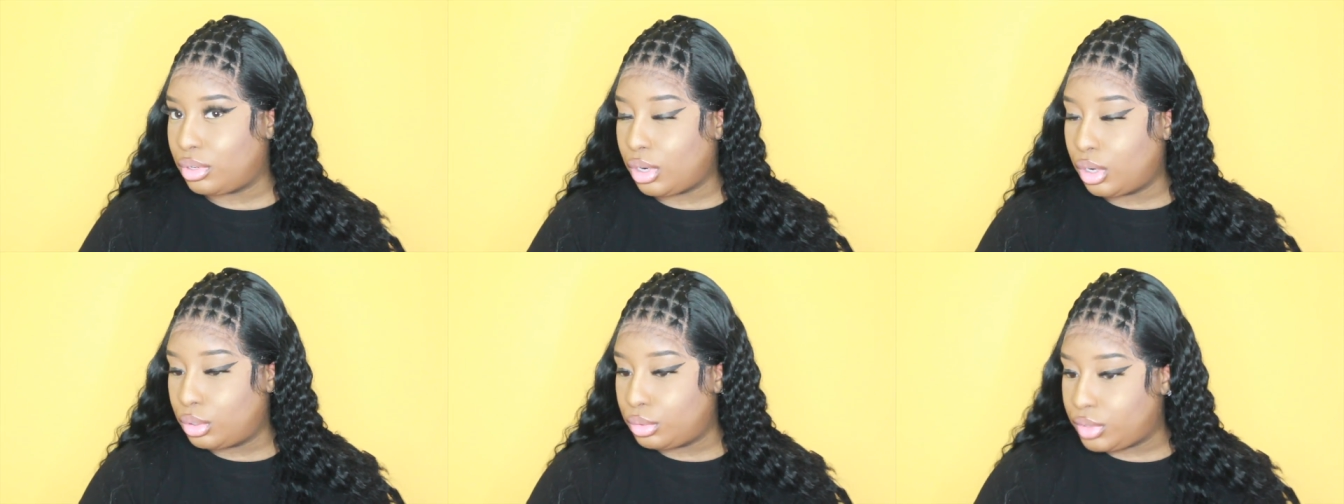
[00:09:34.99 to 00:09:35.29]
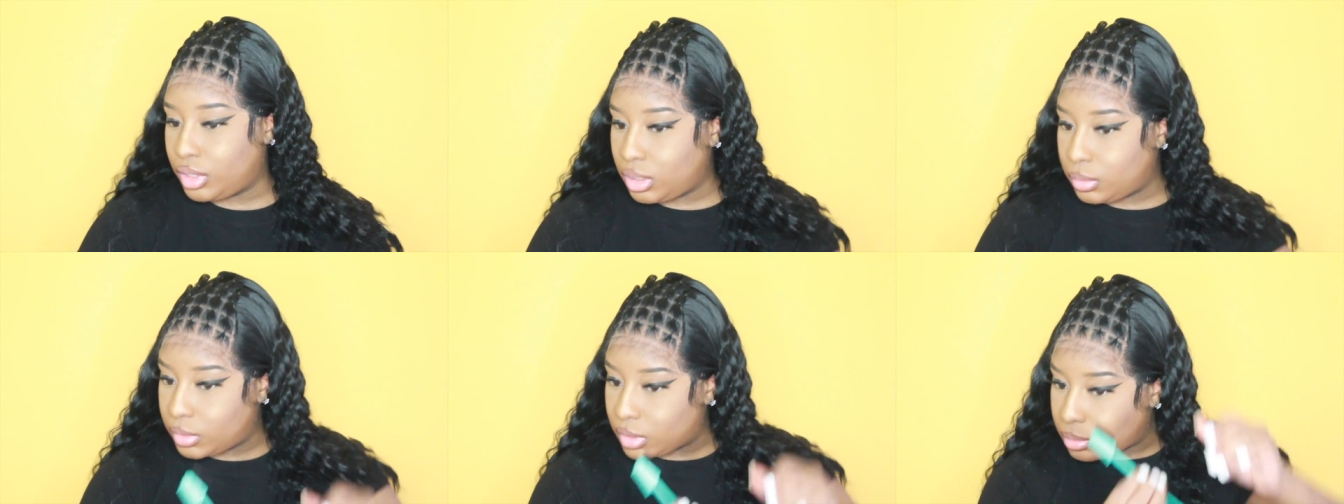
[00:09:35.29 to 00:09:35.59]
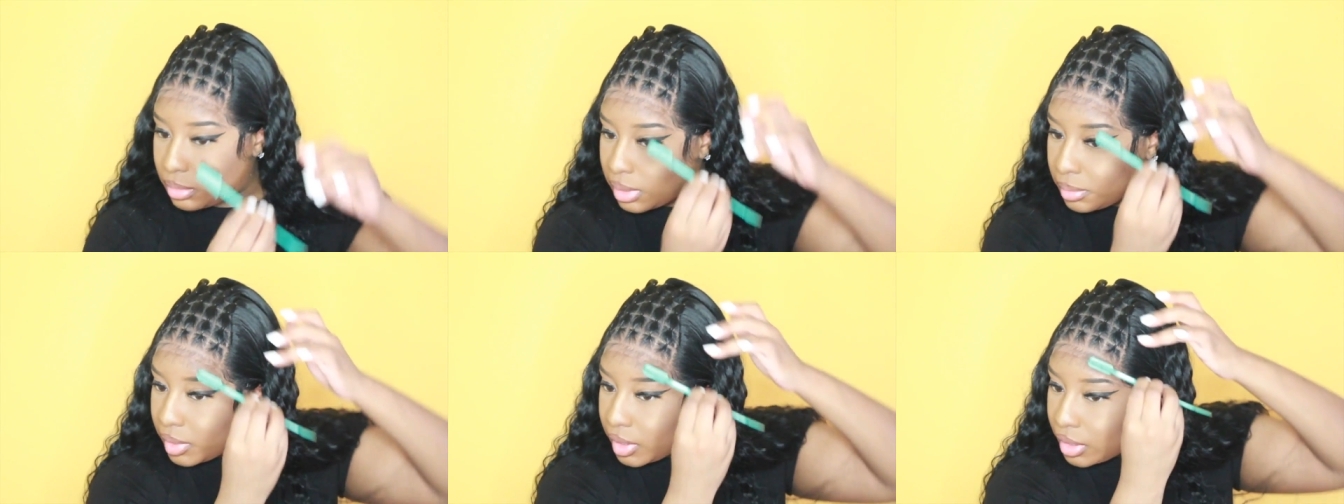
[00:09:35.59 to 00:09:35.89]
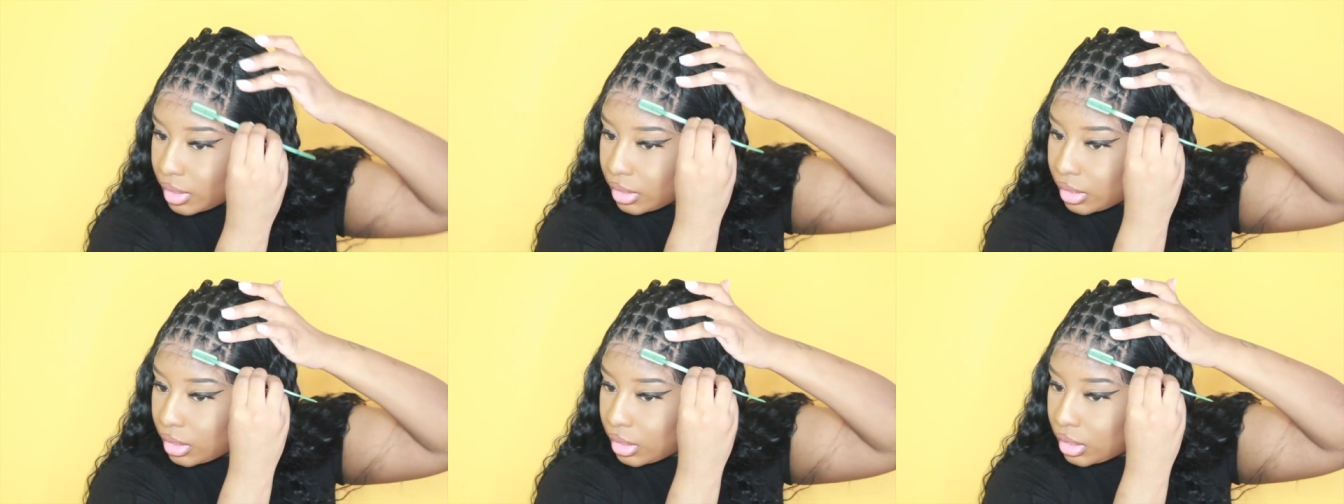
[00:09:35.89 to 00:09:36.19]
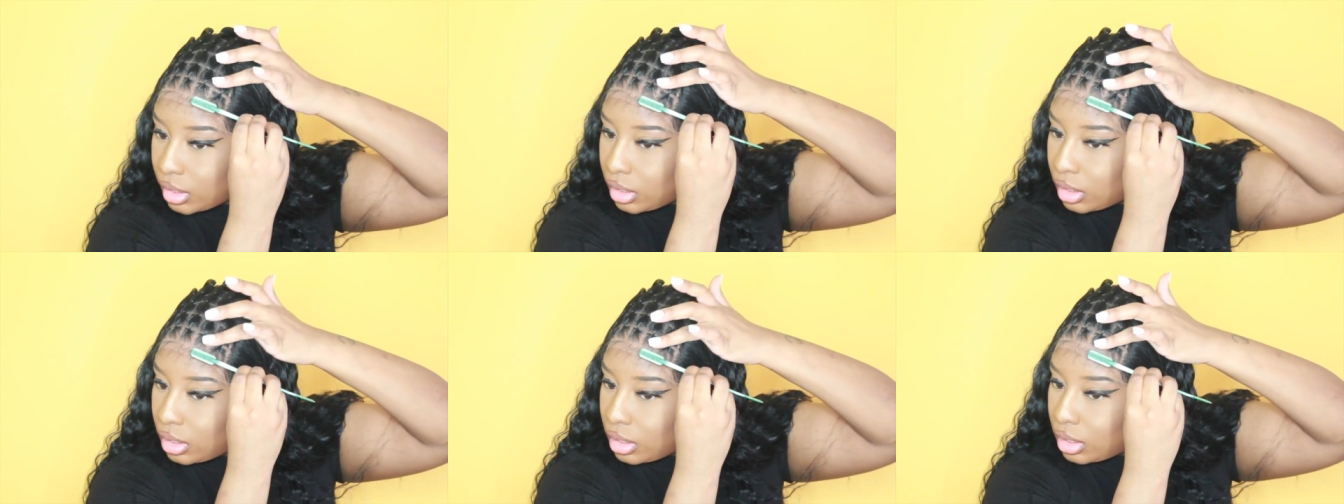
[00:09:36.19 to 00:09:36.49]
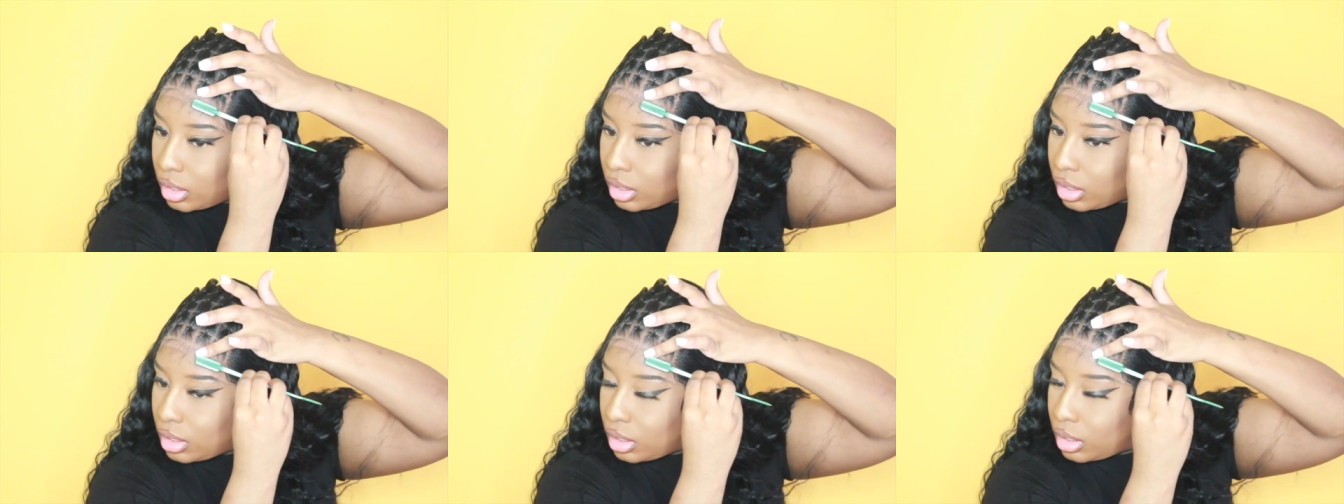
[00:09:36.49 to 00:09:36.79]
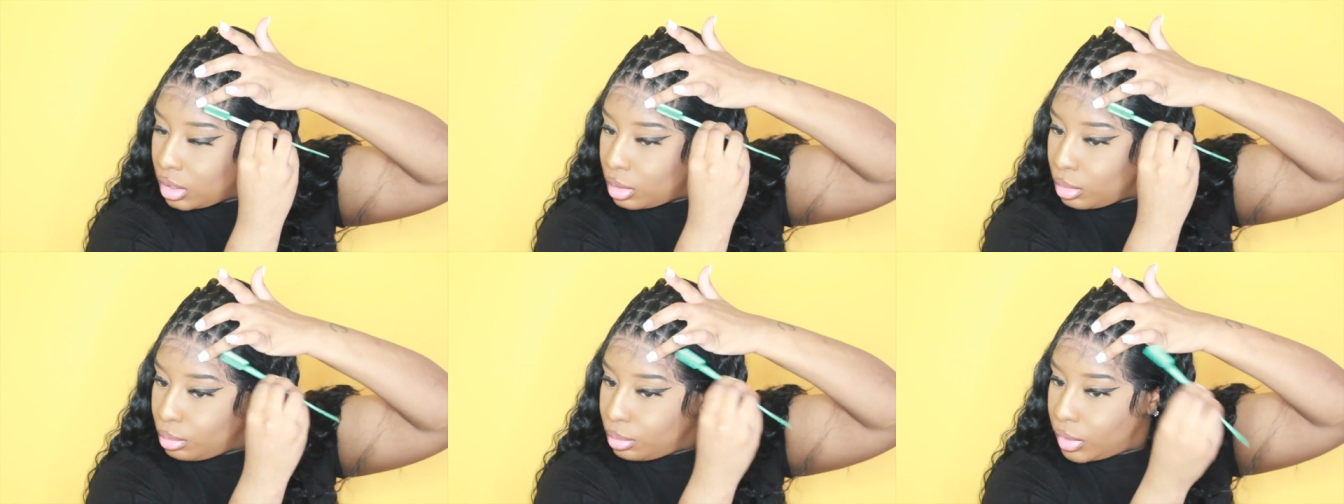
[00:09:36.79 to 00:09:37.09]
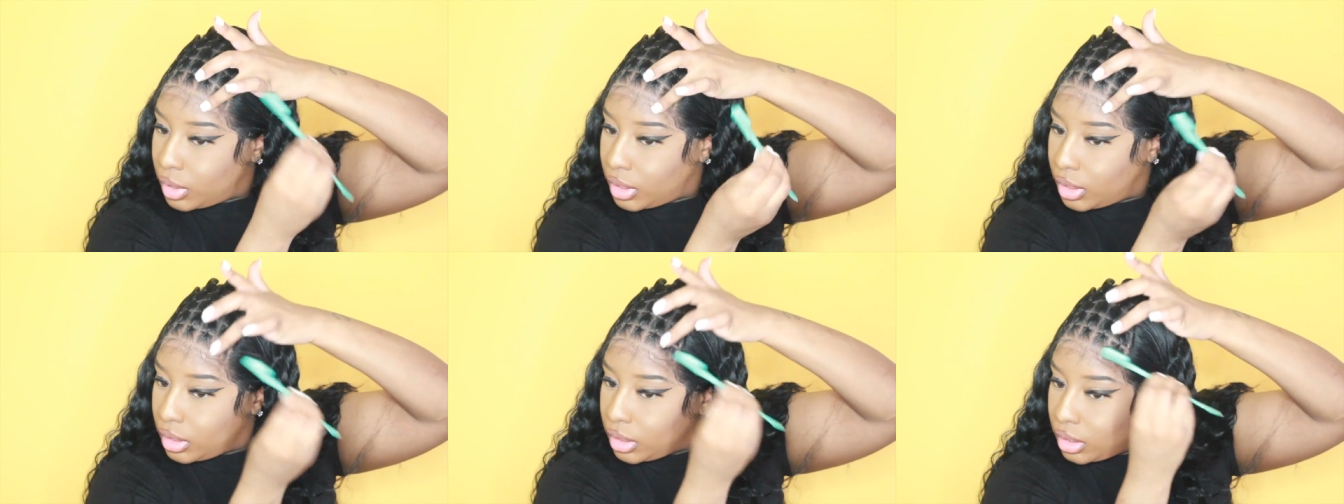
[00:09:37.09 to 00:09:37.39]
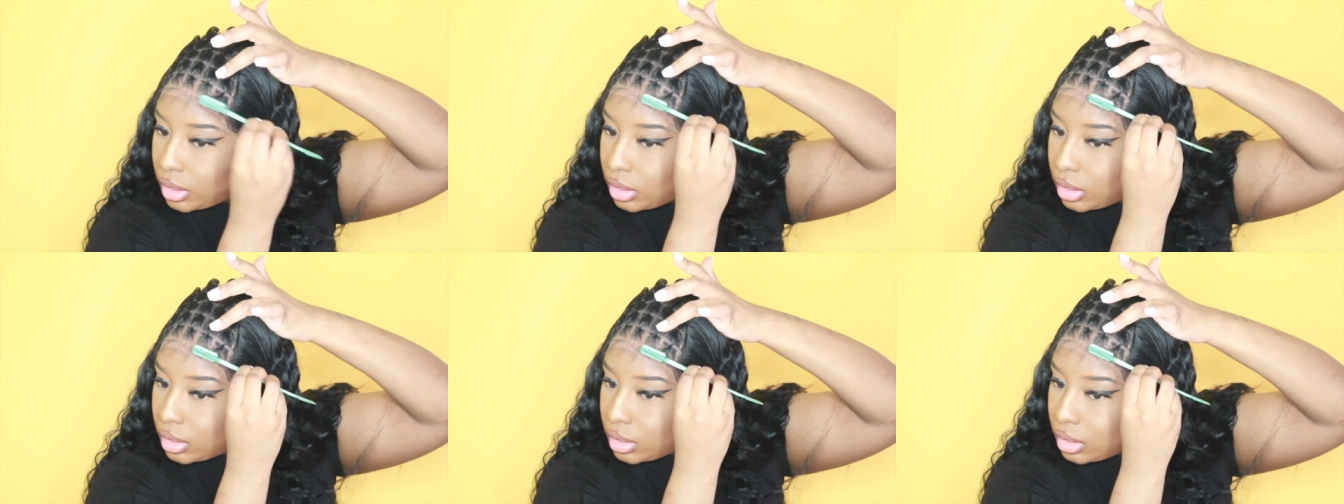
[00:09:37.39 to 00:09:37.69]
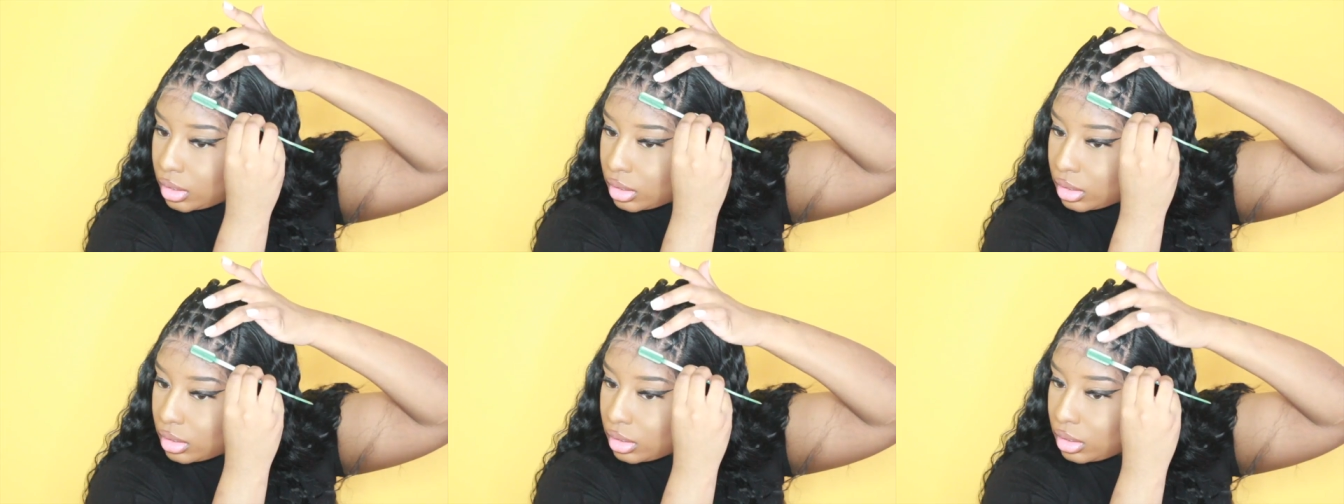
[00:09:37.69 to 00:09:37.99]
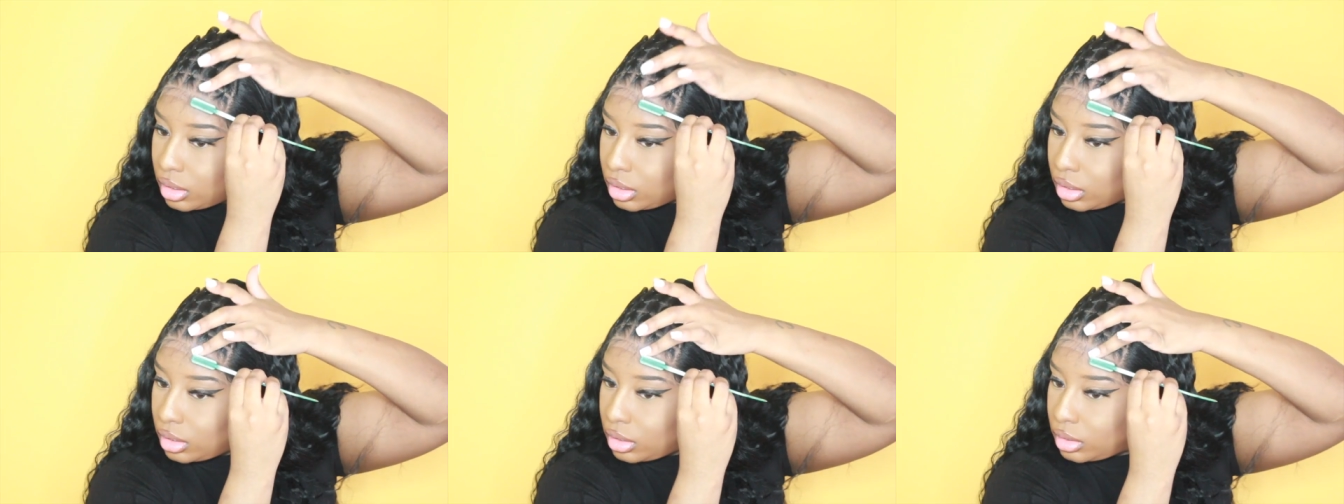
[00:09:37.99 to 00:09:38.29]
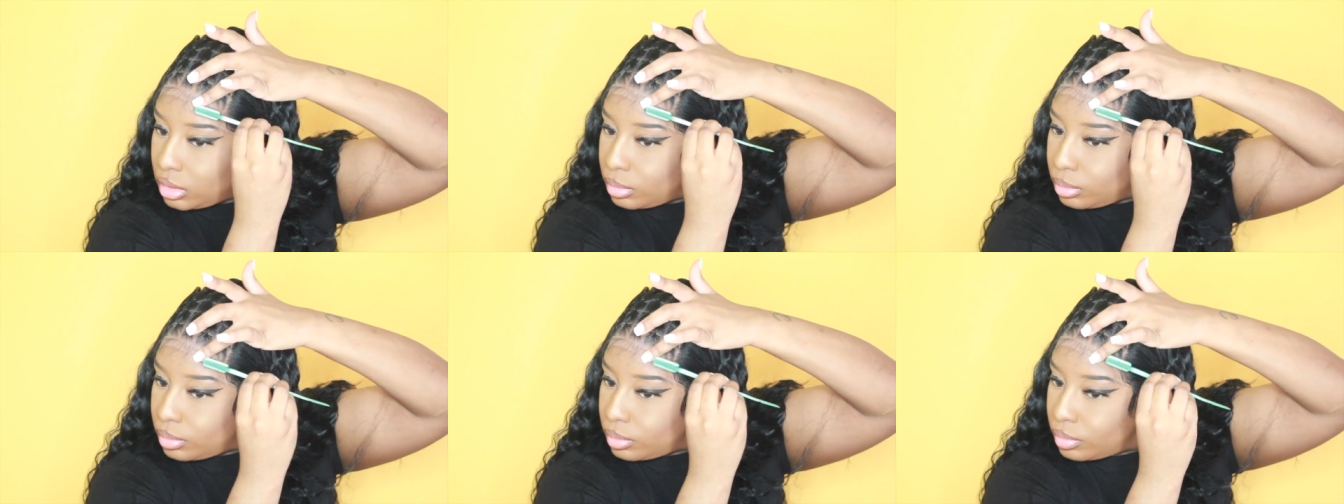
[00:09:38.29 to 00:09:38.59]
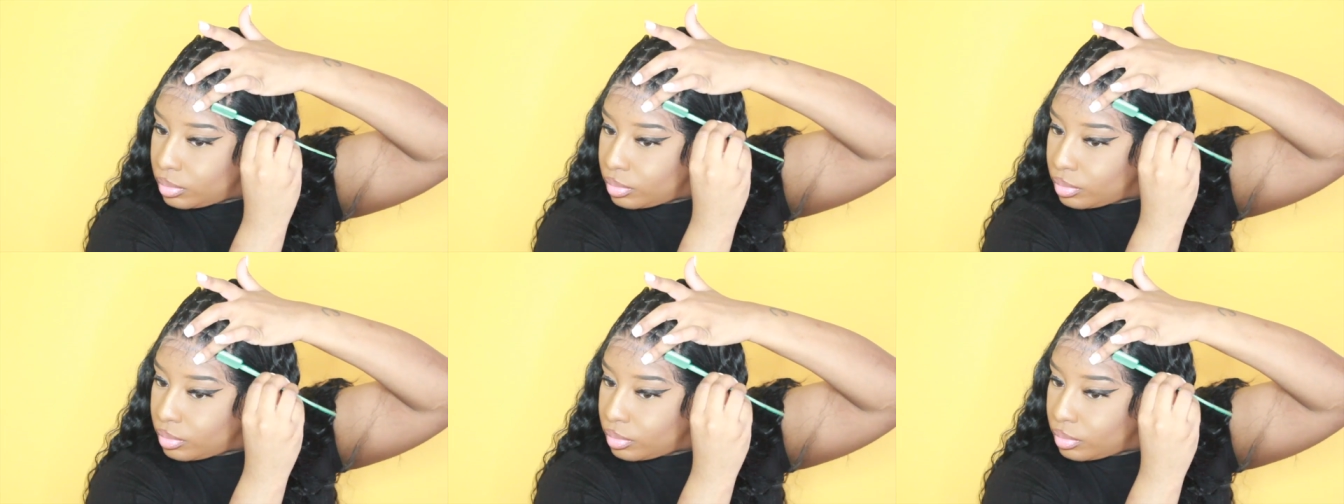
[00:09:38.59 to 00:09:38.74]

O D with baby hair. But, um,